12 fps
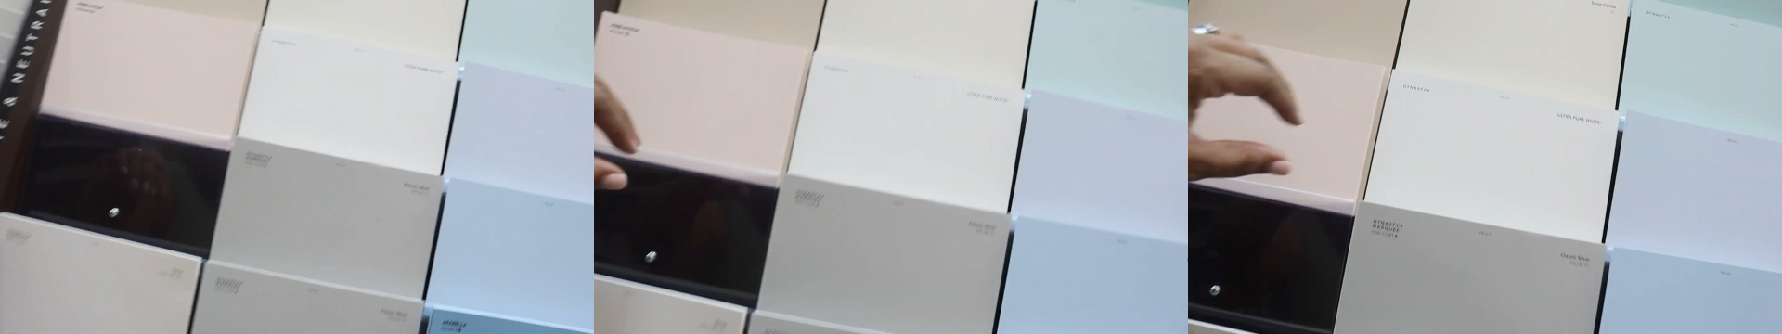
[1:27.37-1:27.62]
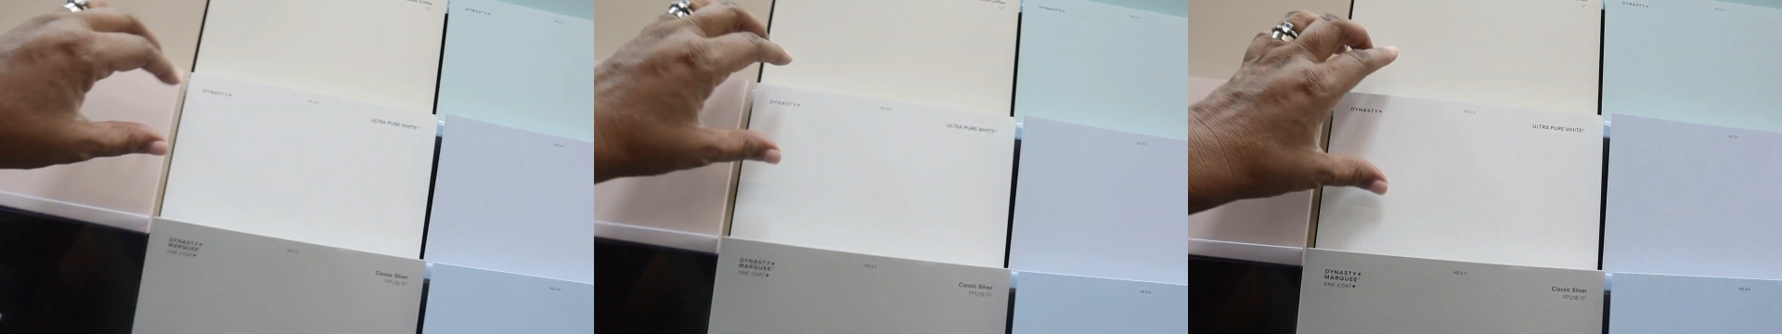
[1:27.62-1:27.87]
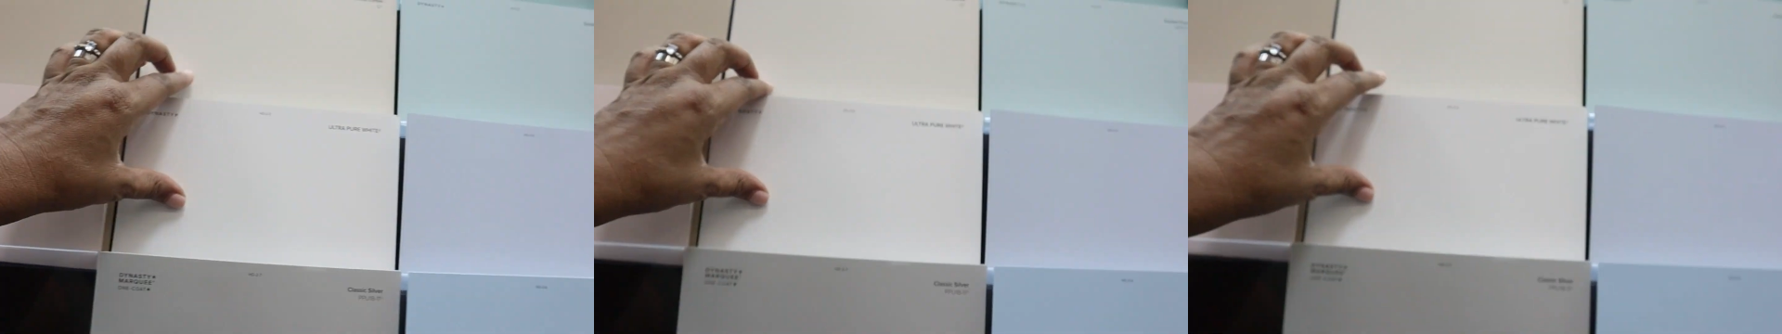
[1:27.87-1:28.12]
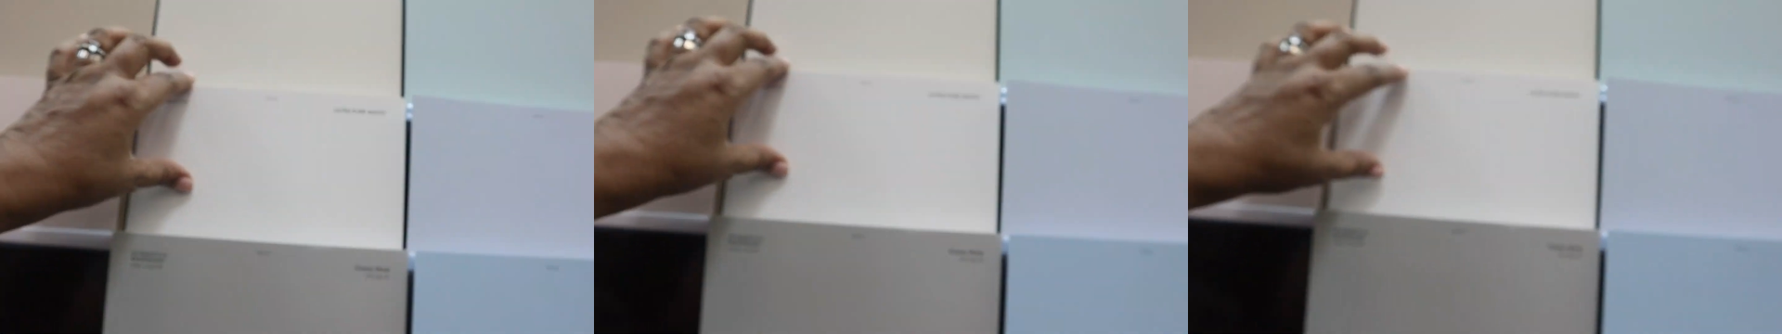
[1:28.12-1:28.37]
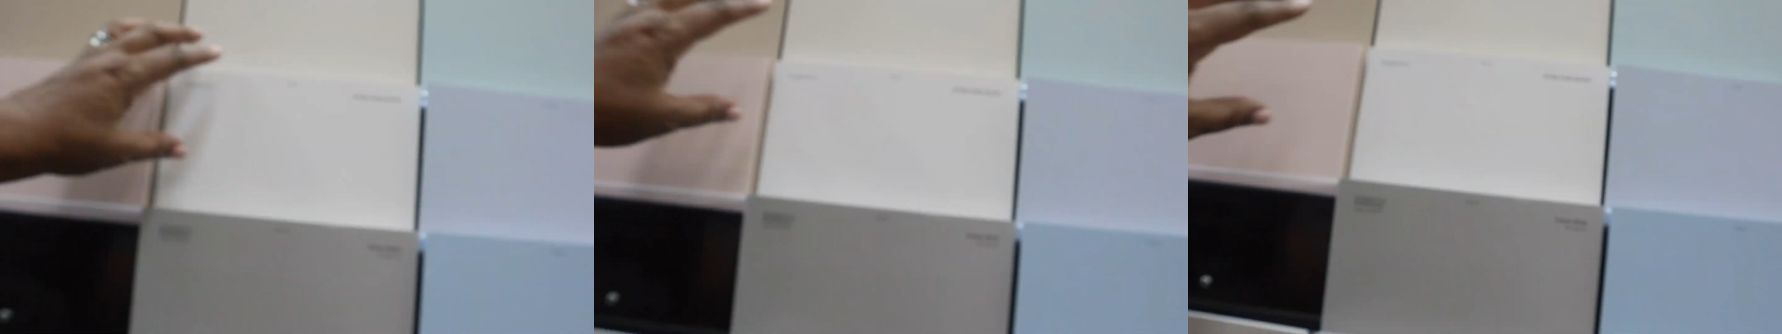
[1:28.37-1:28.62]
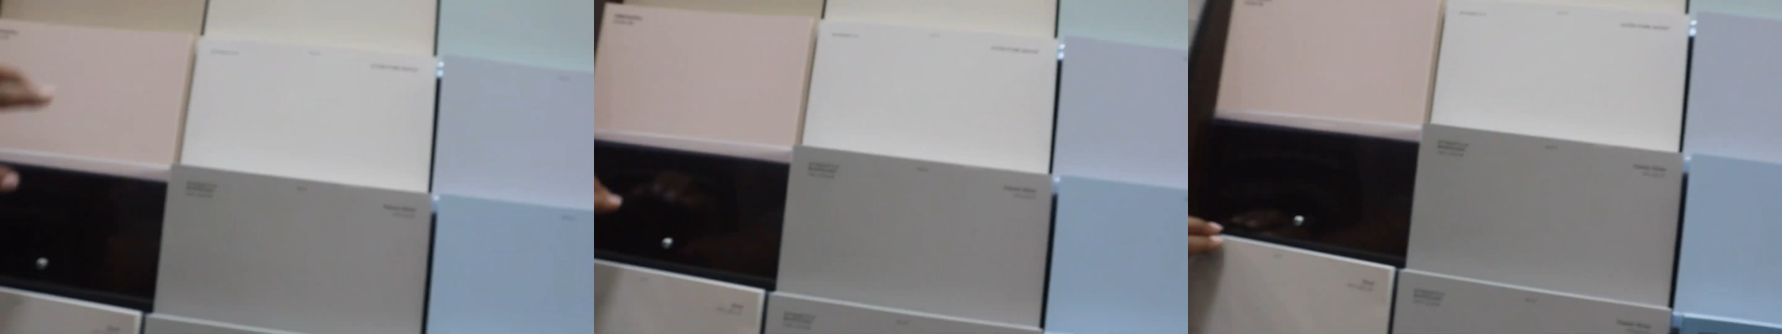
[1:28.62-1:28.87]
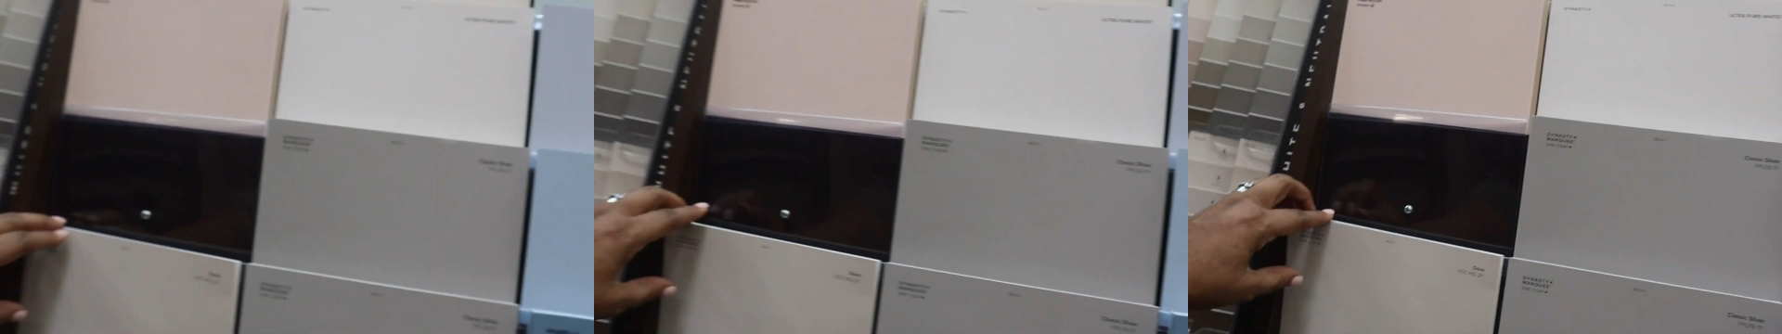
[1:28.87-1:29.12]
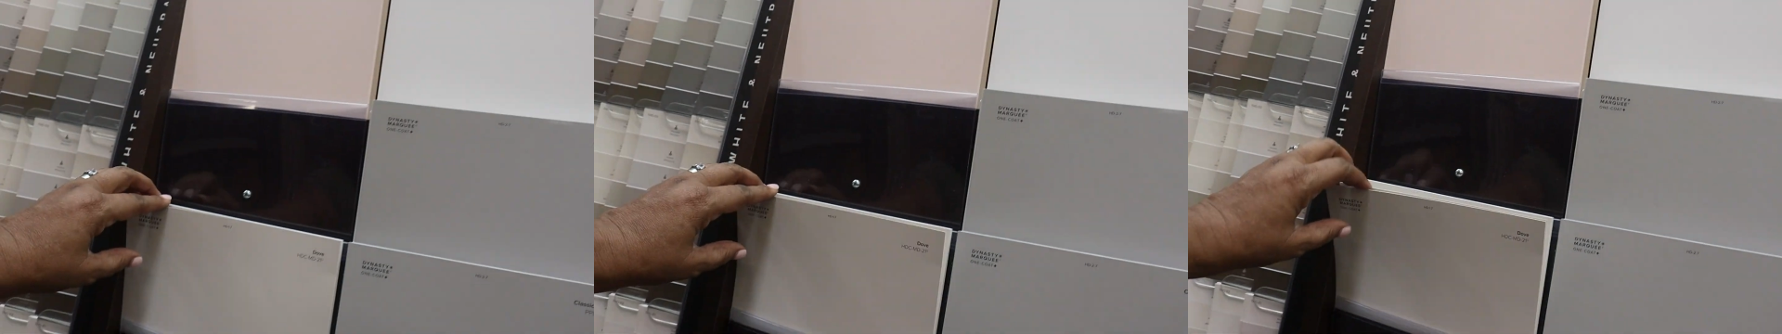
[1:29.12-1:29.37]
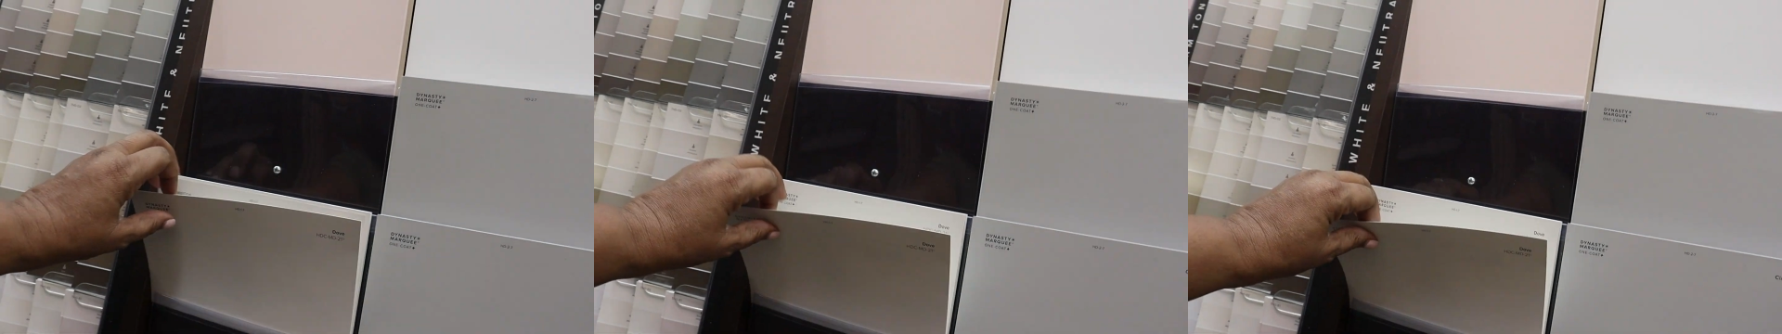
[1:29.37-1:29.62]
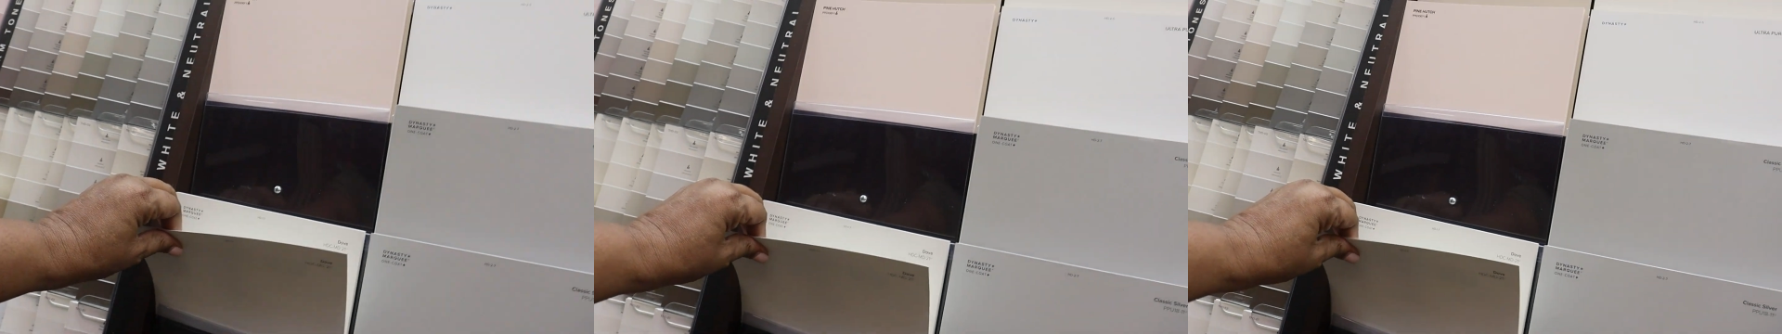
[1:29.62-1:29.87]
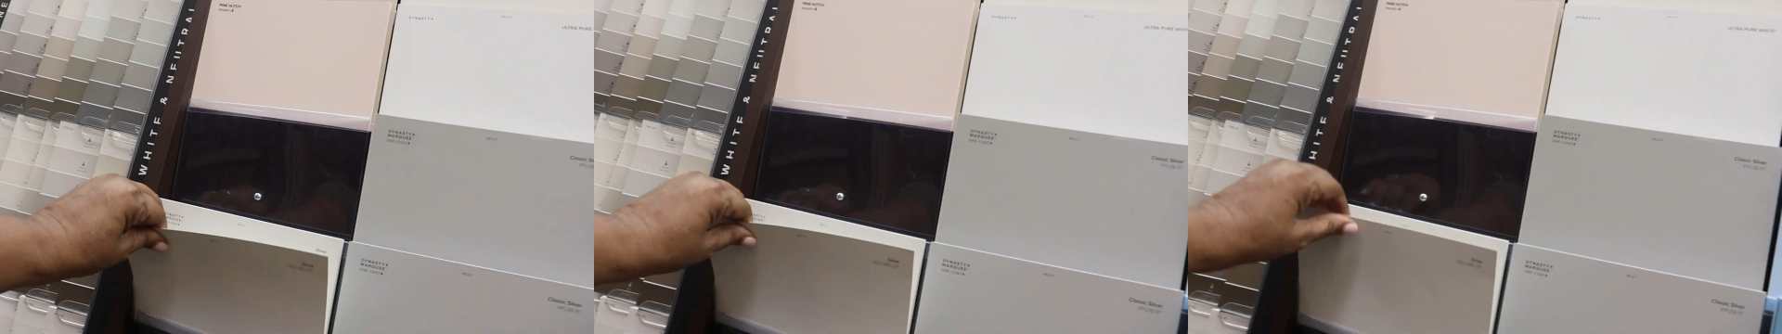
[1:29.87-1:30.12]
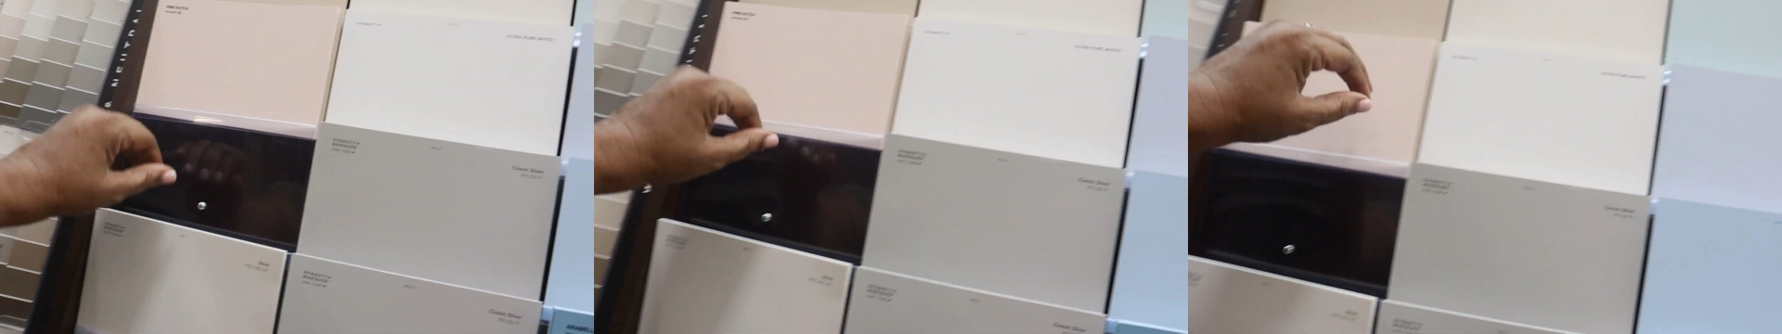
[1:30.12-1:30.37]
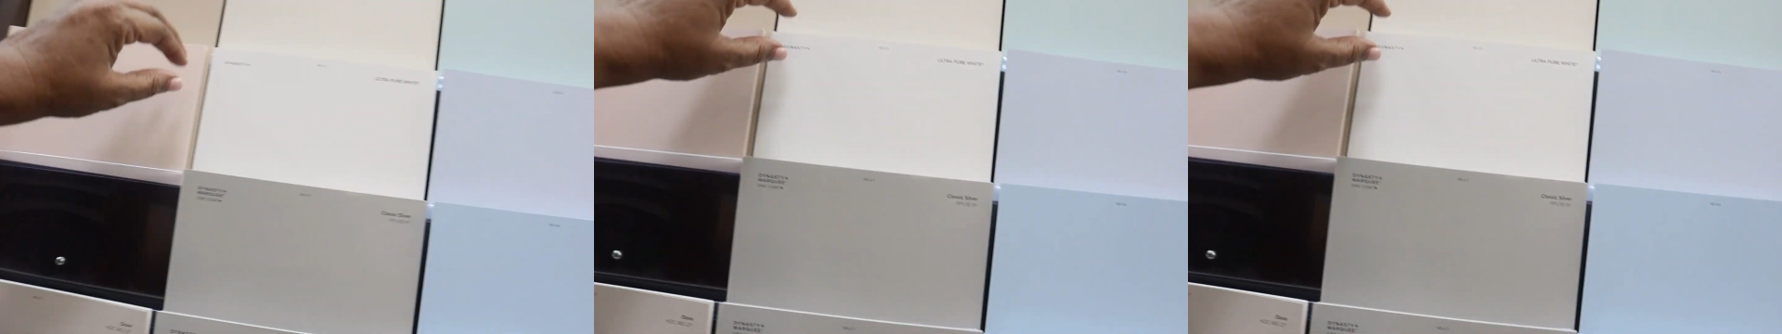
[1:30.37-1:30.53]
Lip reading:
[unreadable: no face in view]